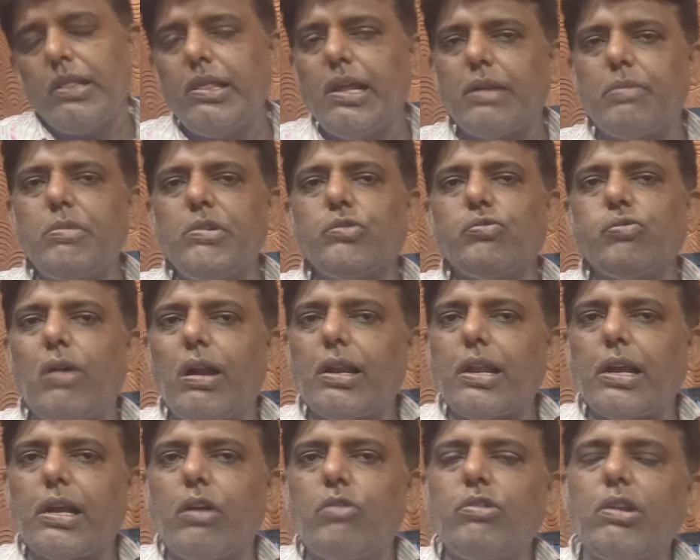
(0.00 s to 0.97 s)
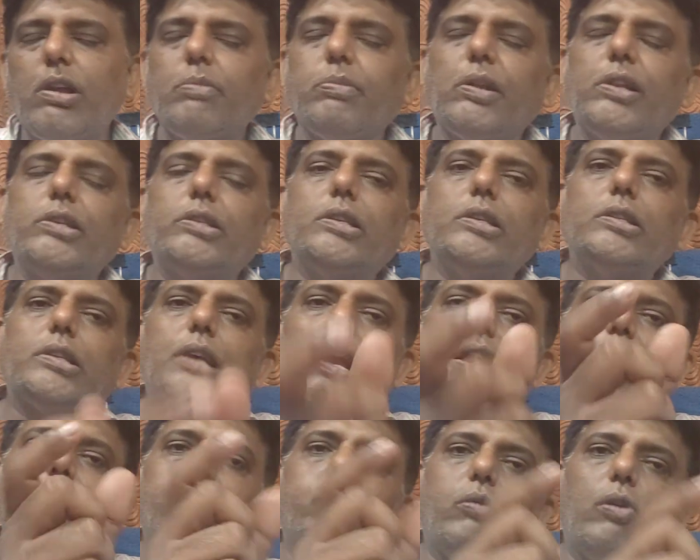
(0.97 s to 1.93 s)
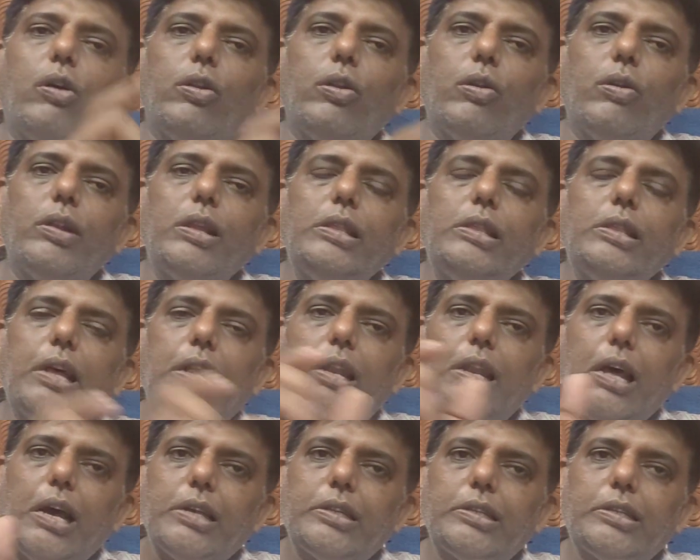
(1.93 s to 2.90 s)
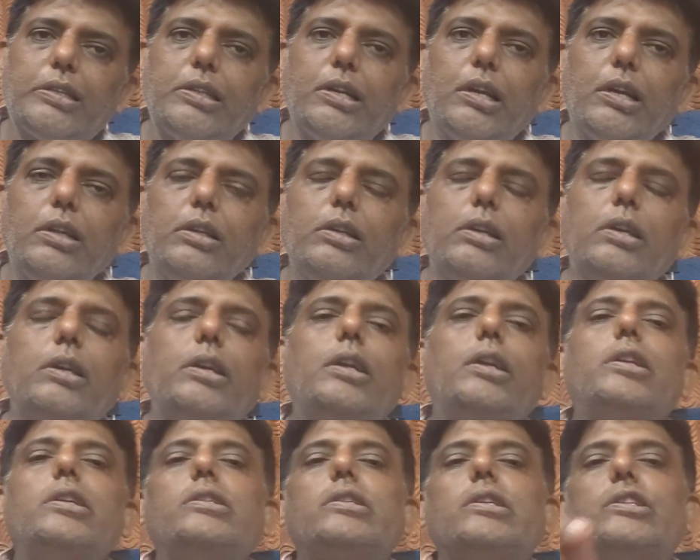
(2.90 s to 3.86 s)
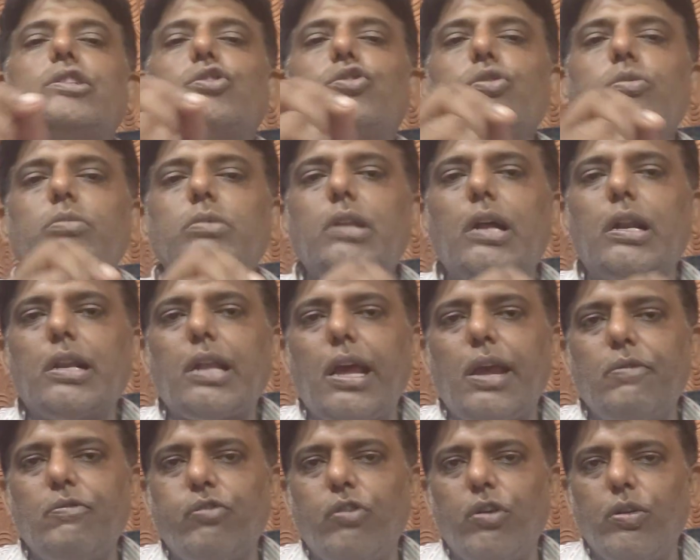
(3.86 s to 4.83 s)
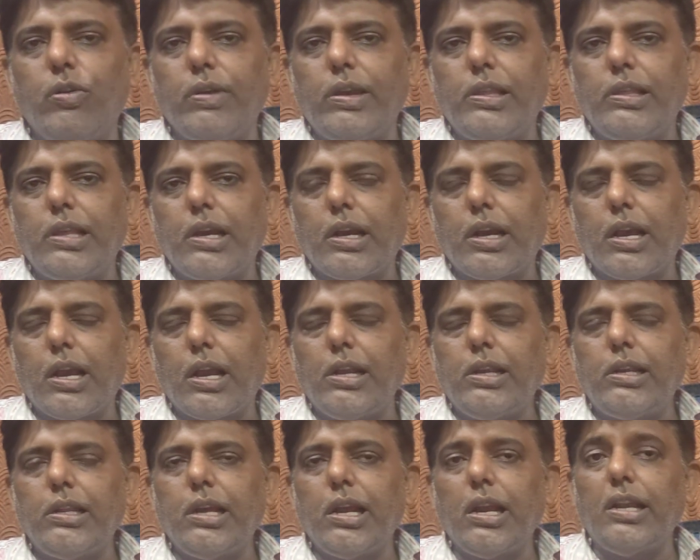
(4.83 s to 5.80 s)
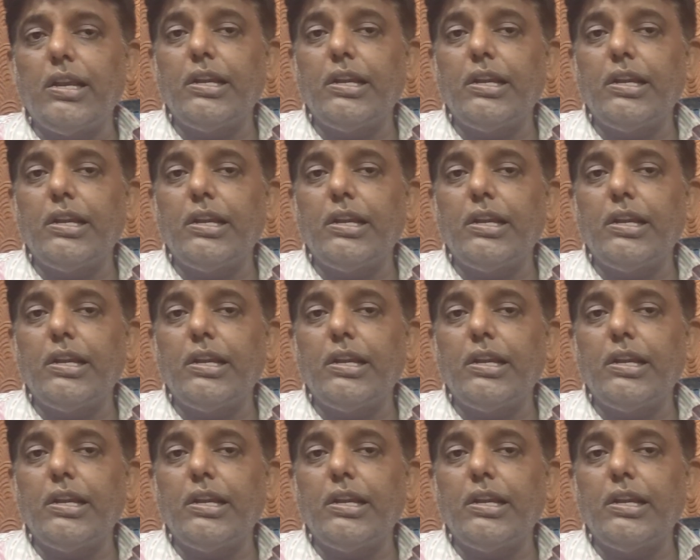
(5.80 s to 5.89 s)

That means what accounting policies I have followed in the last year, it is assumed that I am following in the current year,